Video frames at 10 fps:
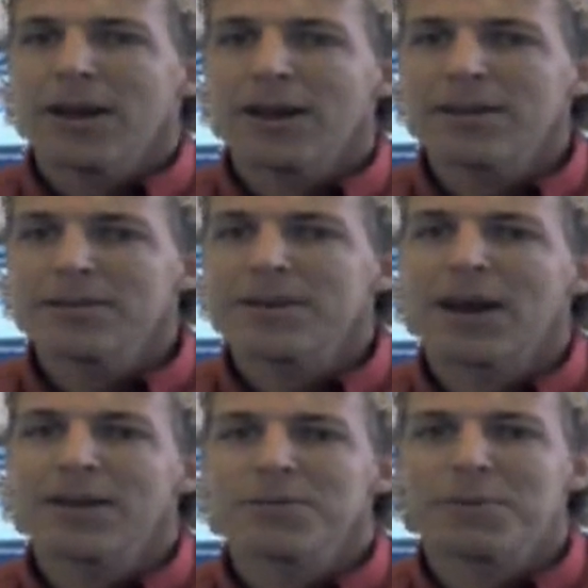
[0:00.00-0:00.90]
it is
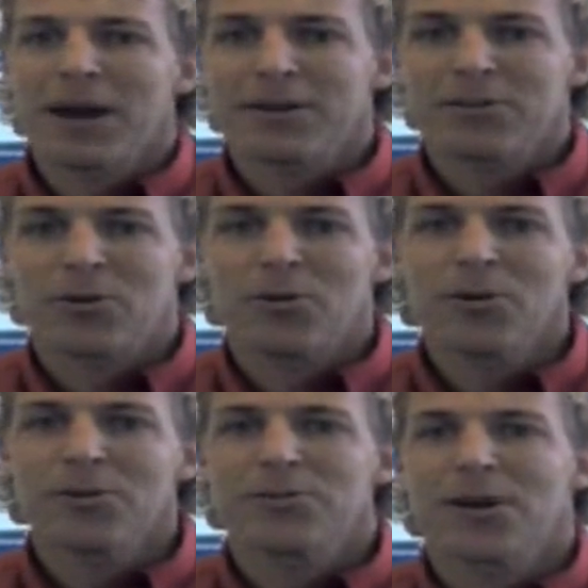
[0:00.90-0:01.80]
heading back
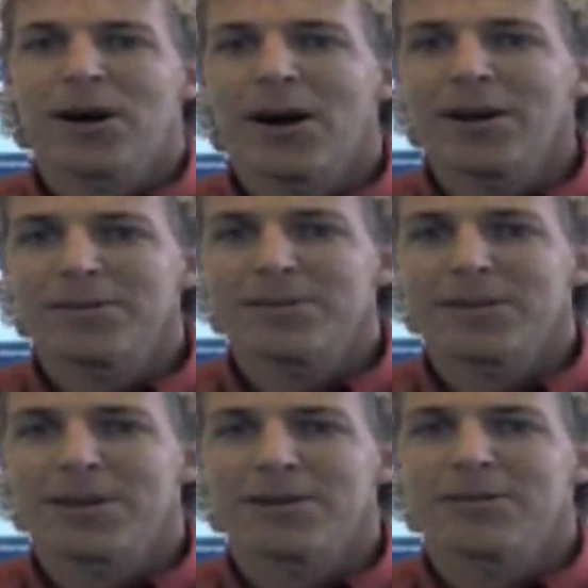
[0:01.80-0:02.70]
towards the highs
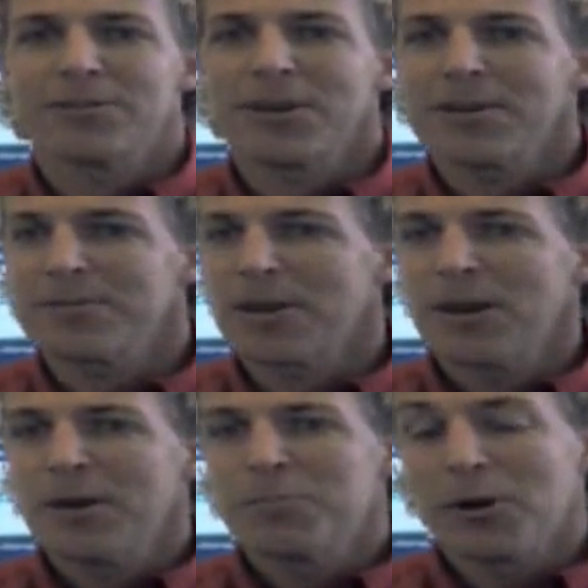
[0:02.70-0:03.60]
that it achieved
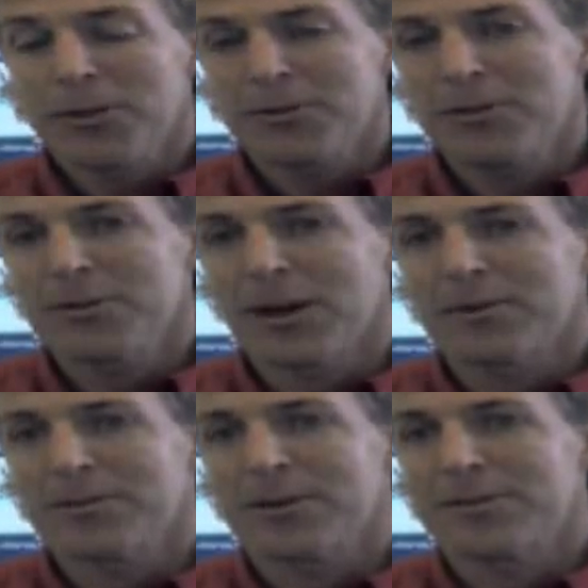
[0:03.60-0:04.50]
both in
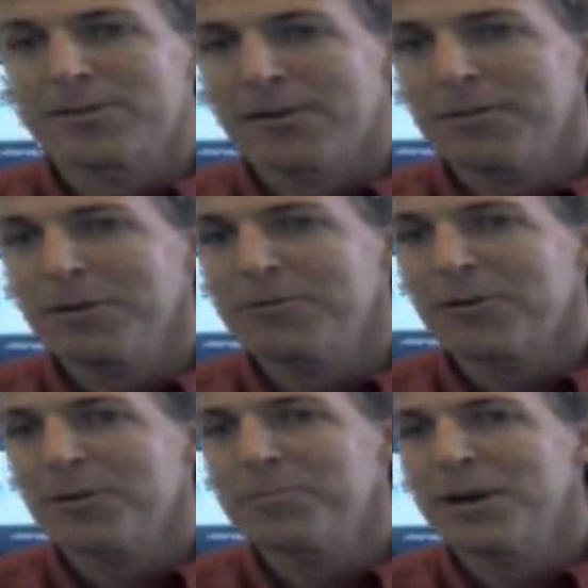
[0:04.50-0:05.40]
2007
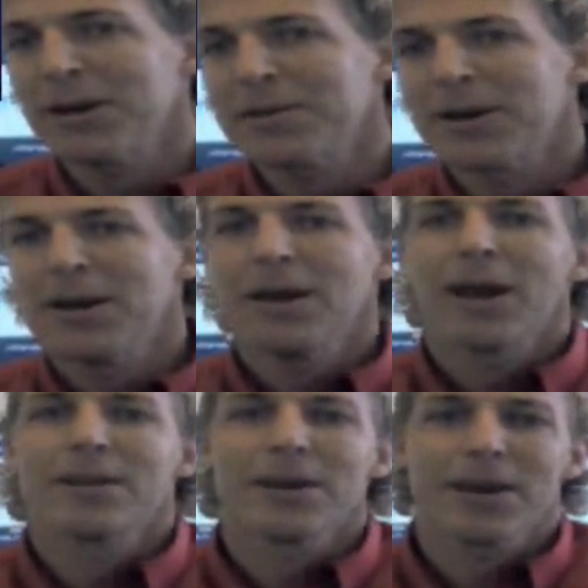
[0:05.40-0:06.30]
before it peaked,
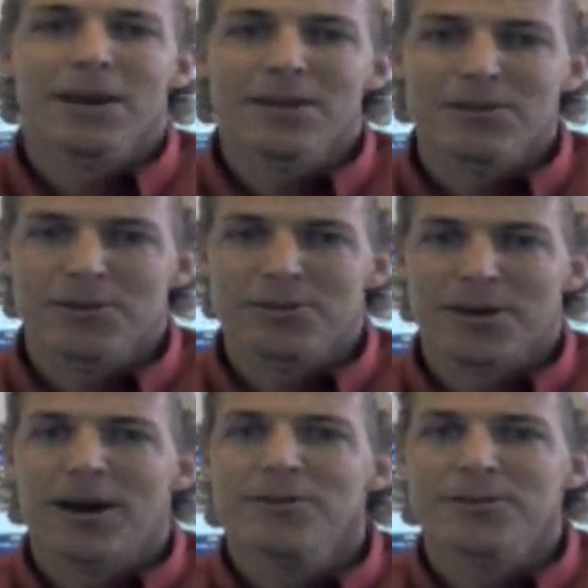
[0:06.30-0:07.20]
and again in
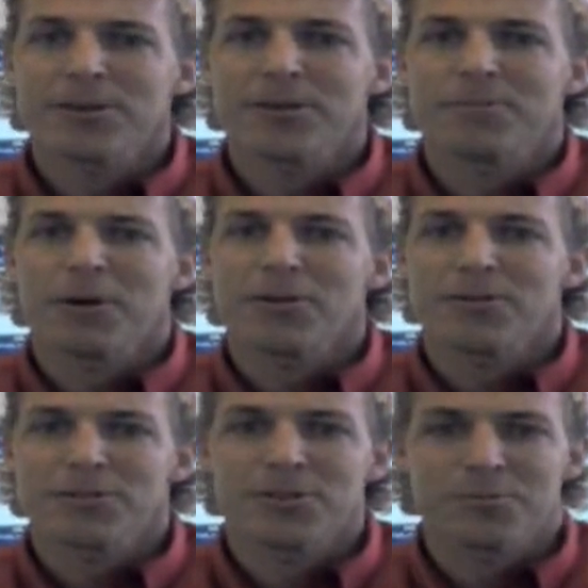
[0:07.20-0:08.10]
2000 in
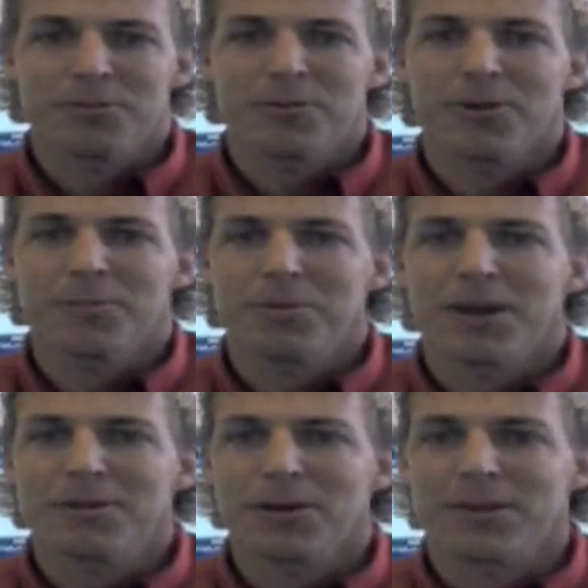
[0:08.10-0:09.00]
March just before it
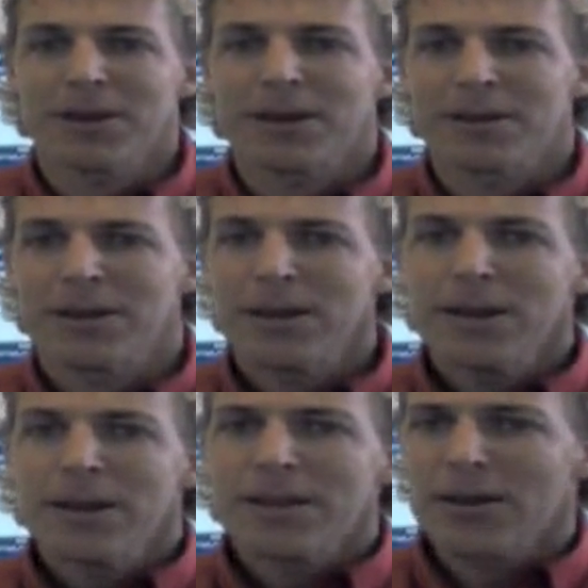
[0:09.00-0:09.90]
peaked right then.
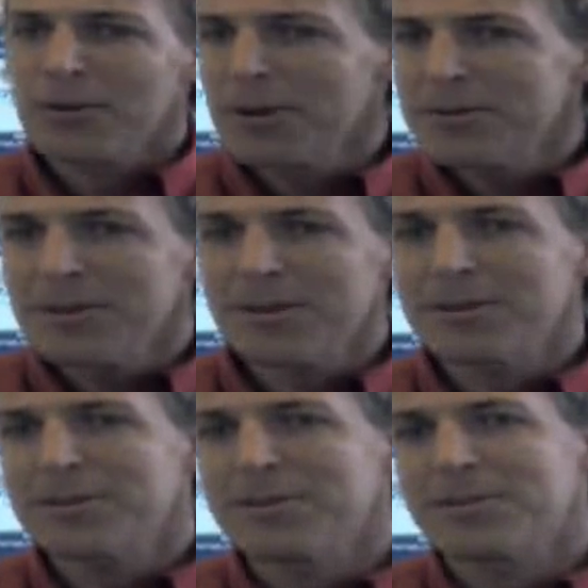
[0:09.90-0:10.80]
Now the reason
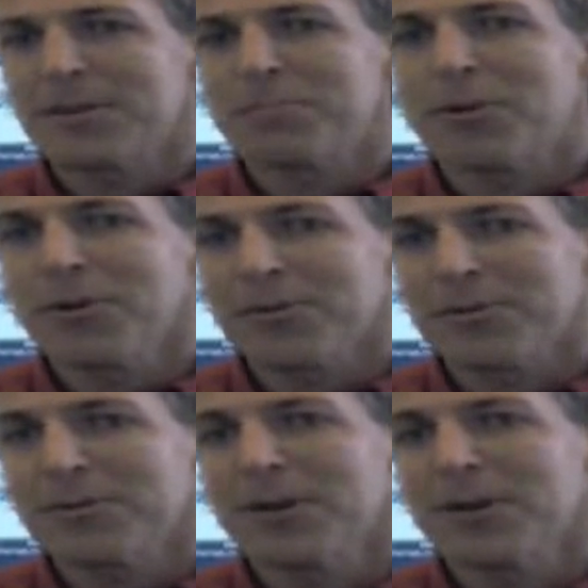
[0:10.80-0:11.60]
this is important